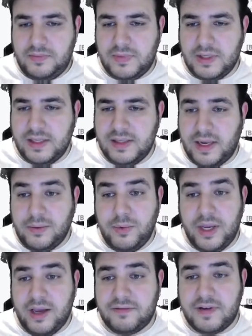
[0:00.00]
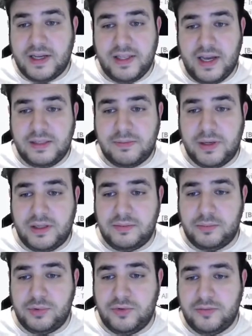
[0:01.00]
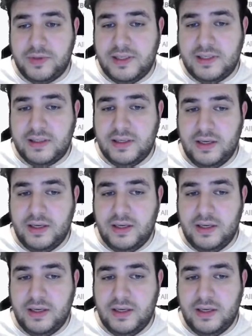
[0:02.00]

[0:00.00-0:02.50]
Then we have Alliance Battle improvements.